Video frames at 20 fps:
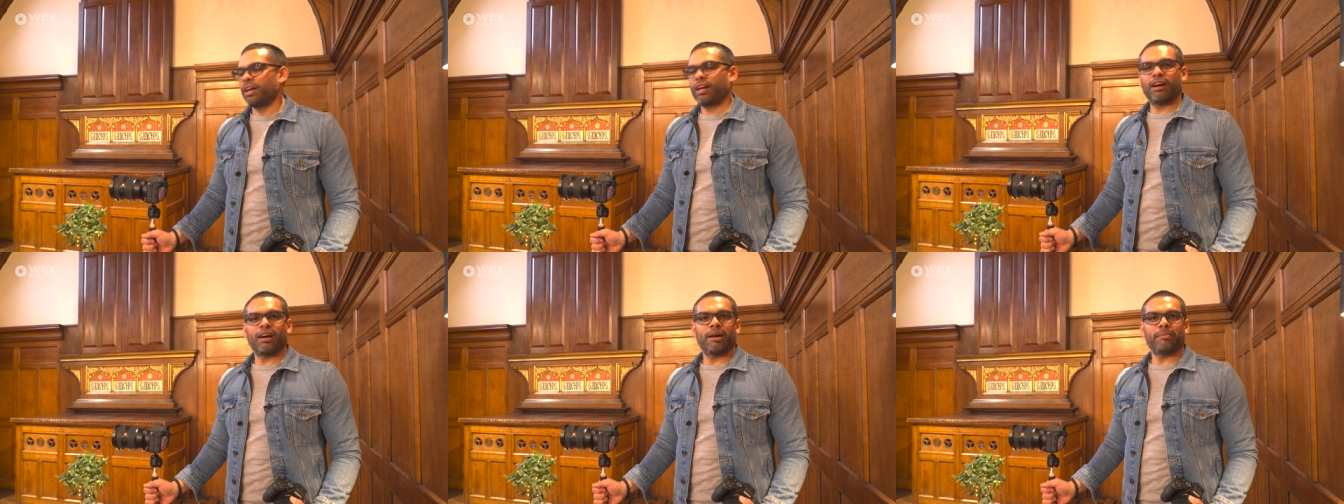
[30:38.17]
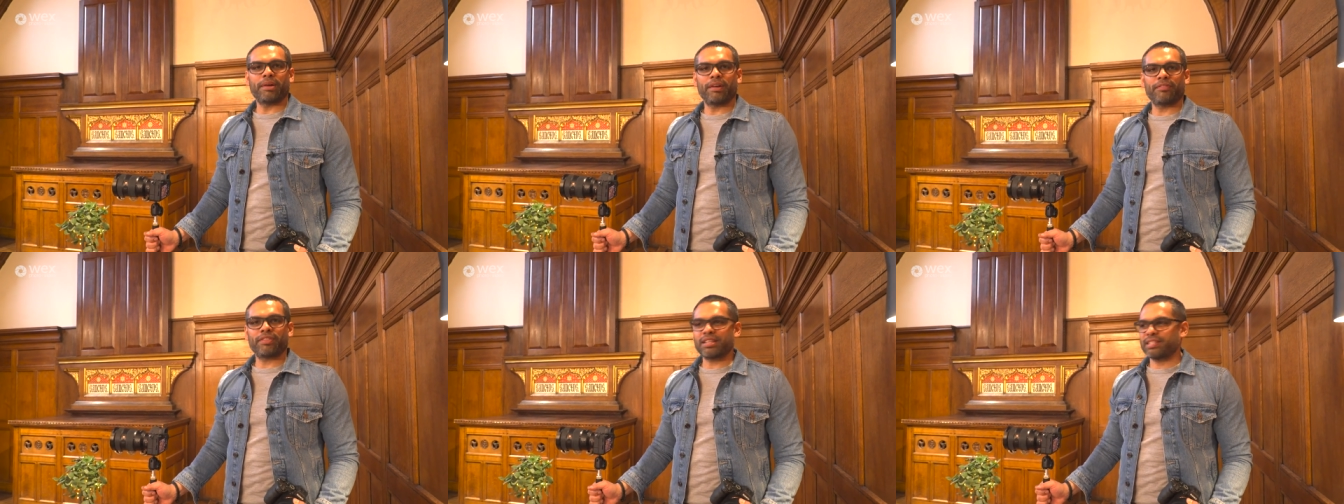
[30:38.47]

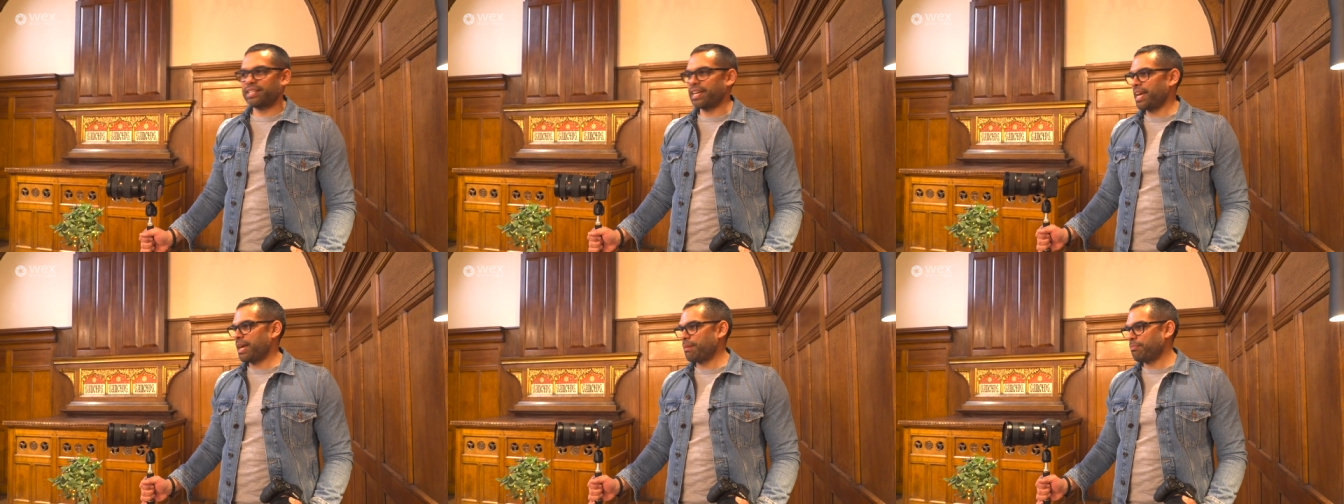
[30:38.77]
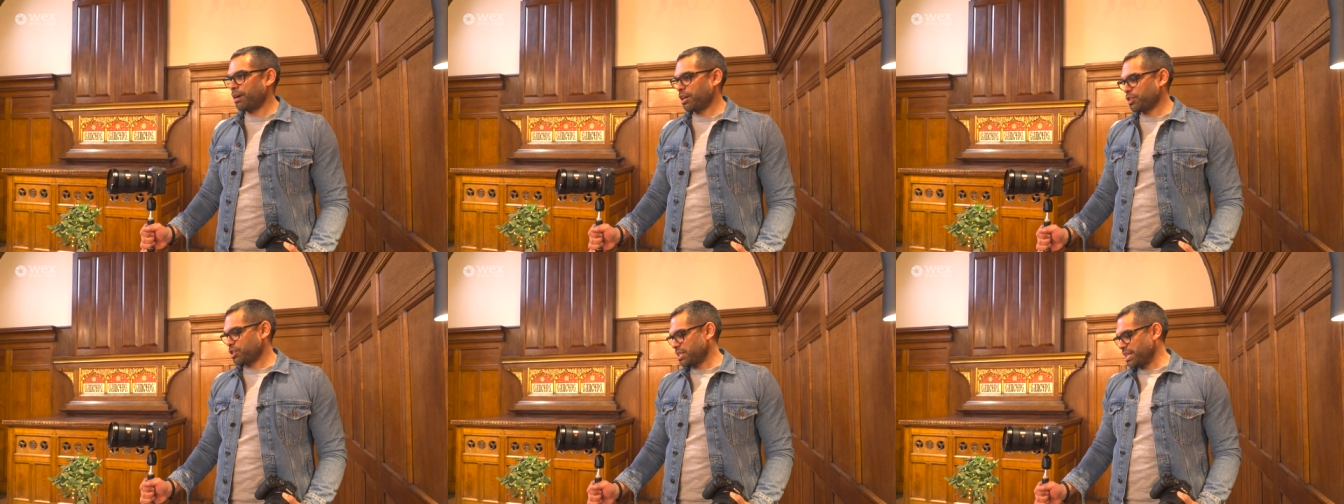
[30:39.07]
Um, if there's a
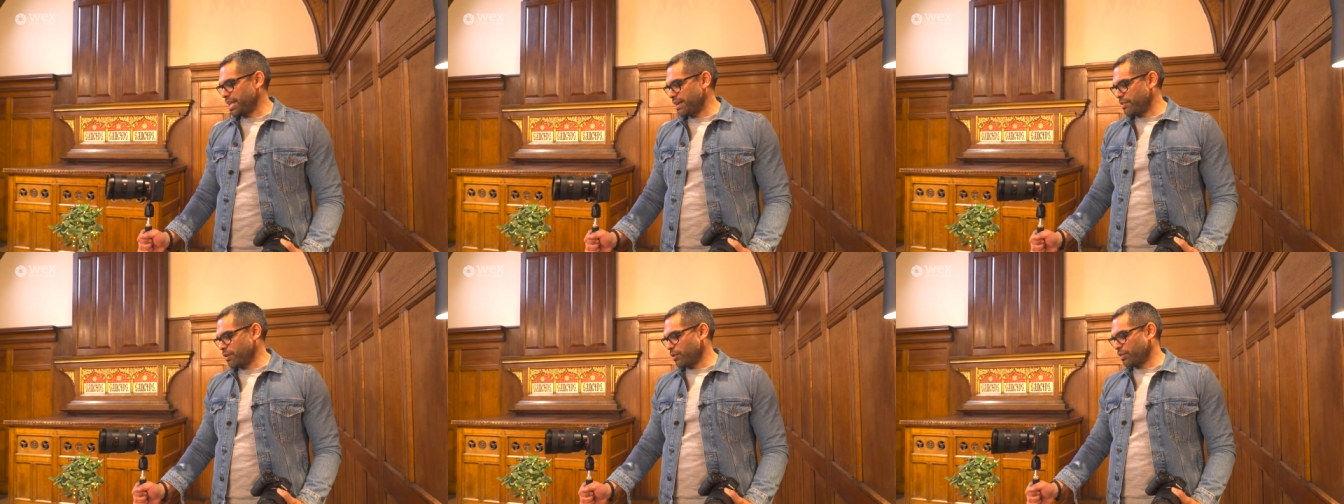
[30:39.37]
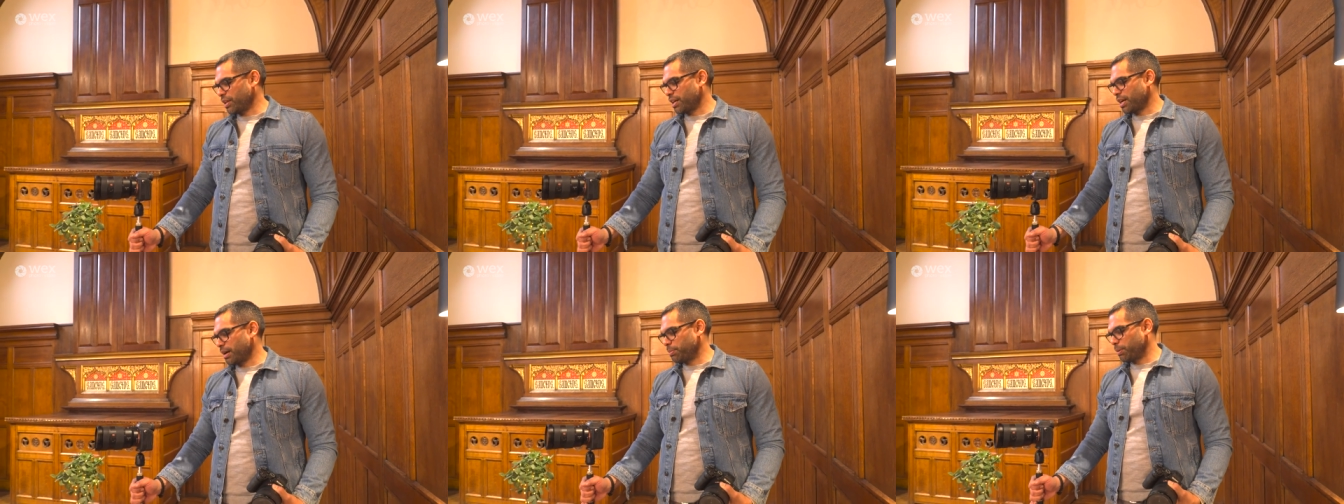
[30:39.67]
hymn, I just leave it
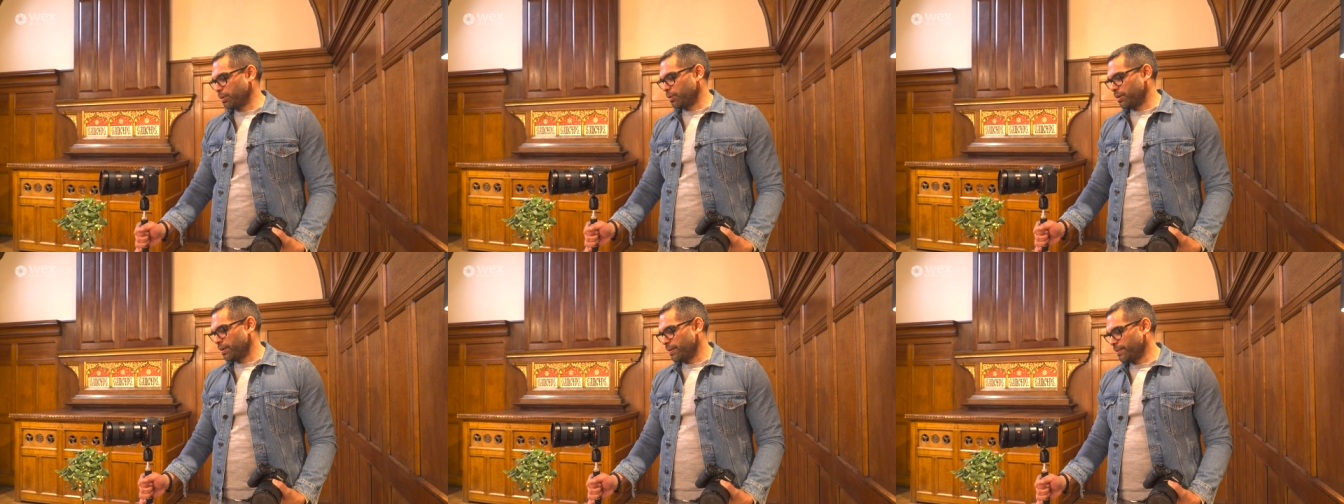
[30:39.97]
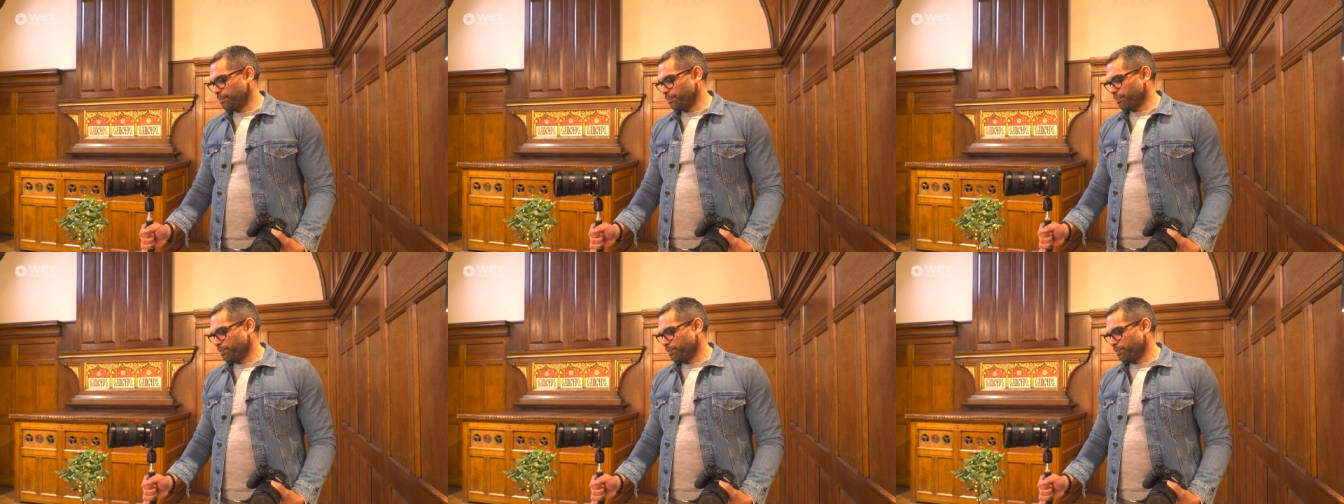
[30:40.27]
on the couple